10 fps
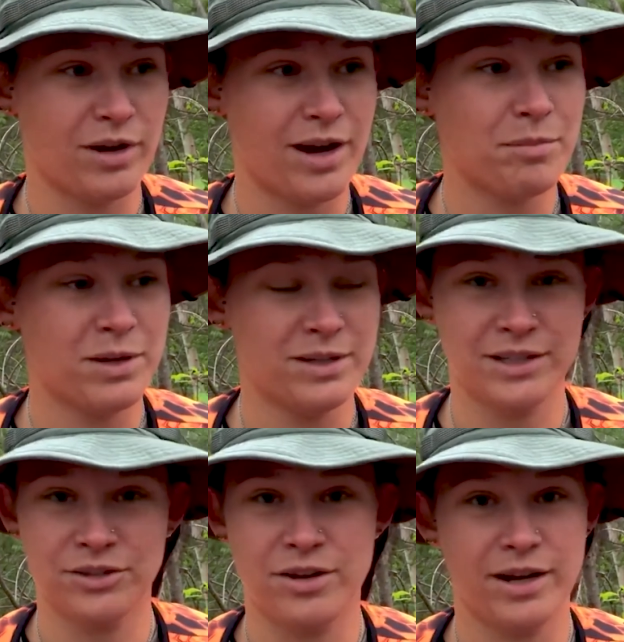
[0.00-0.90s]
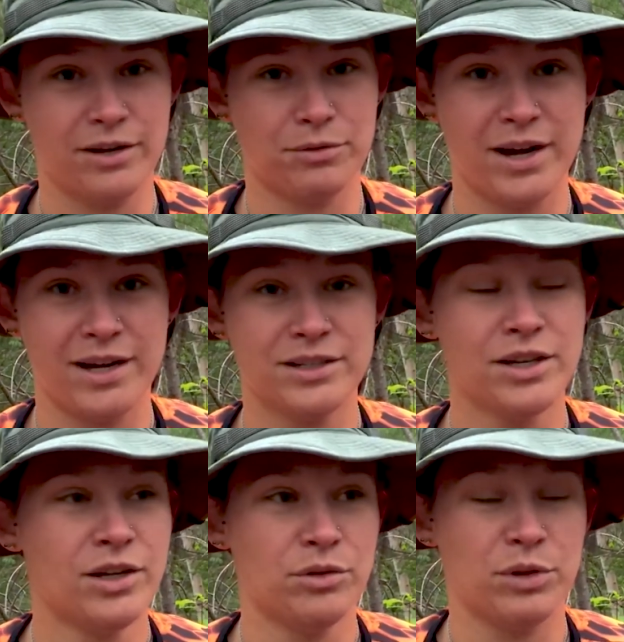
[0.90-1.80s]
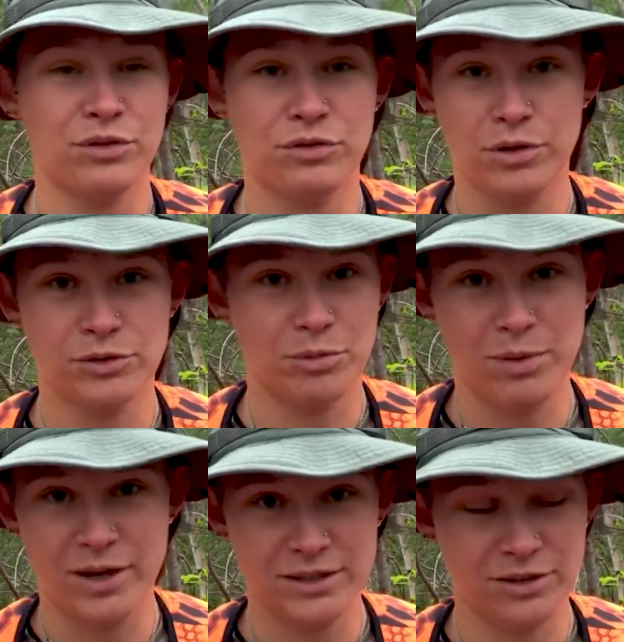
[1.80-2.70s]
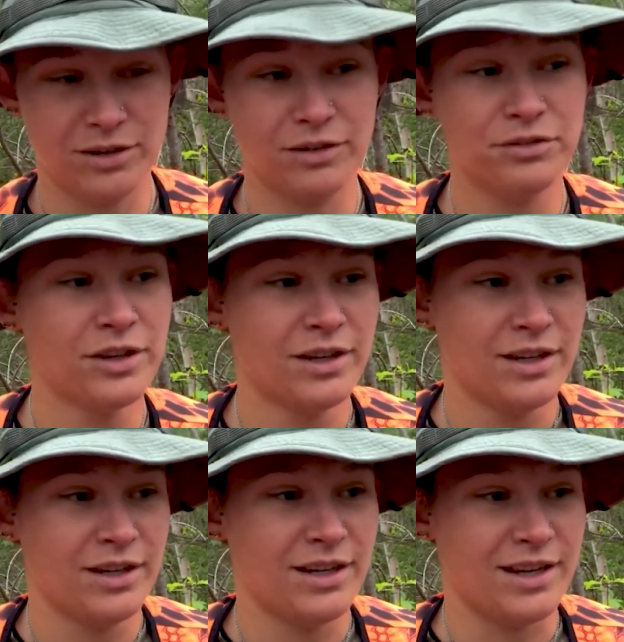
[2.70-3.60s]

was crap. Yesterday it rained, we froze our butts off,